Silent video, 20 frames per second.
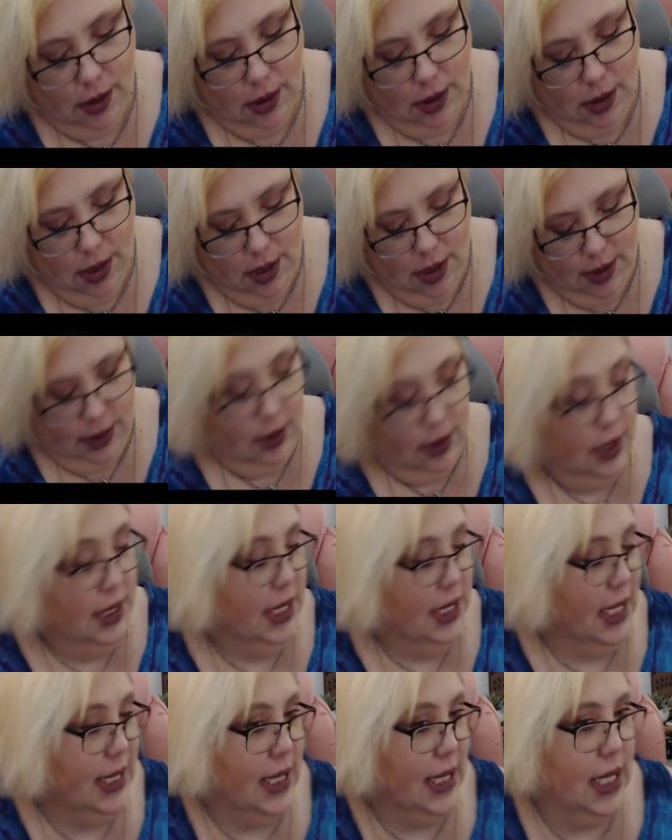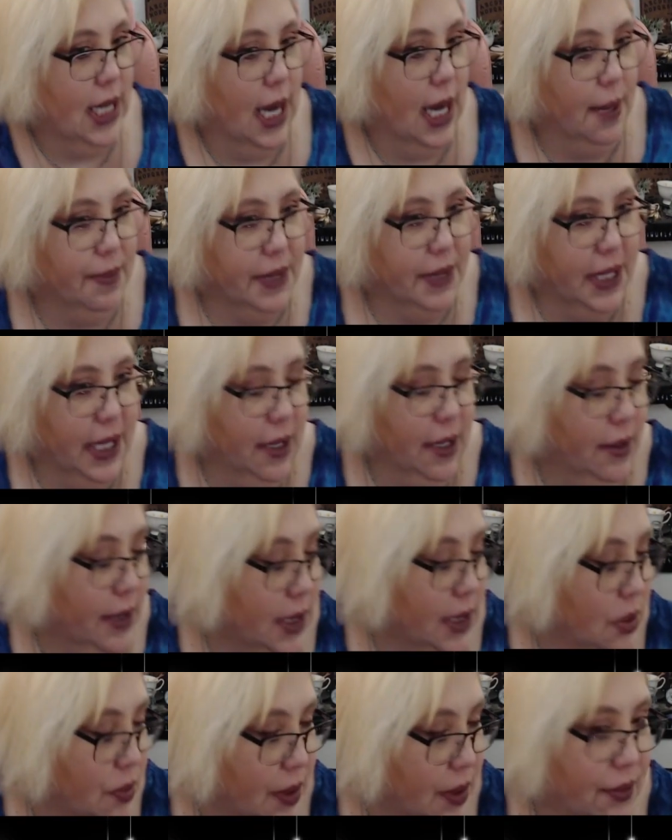So the Six of Cups here
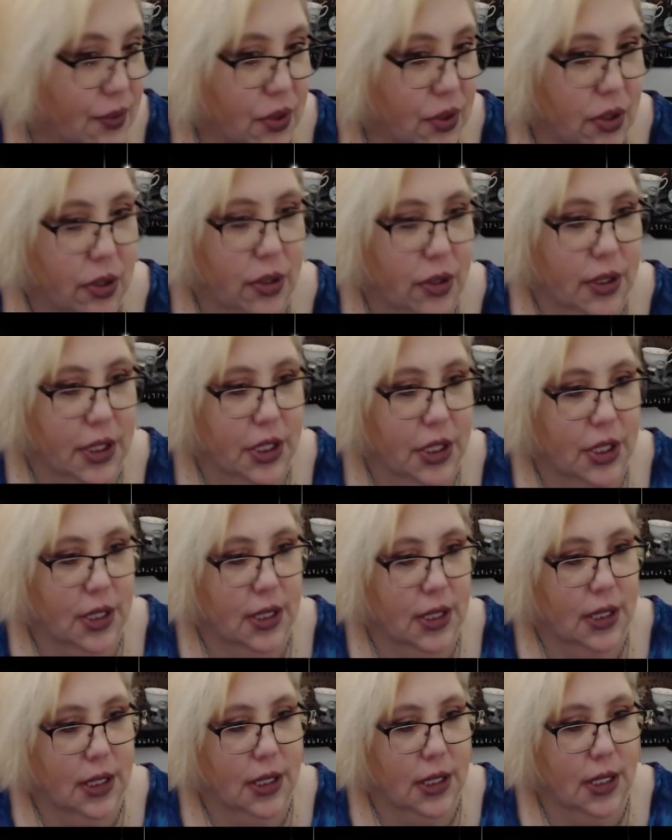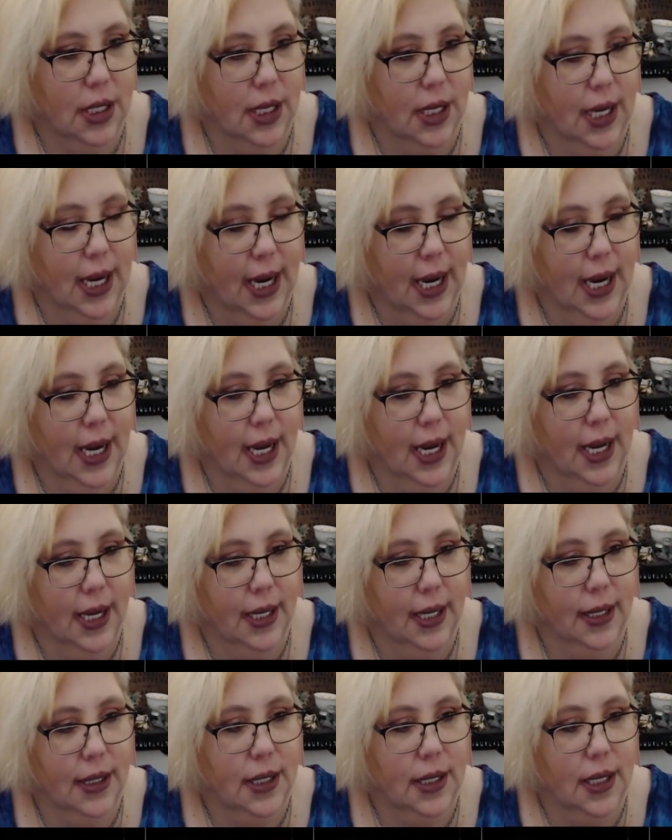is reverse, and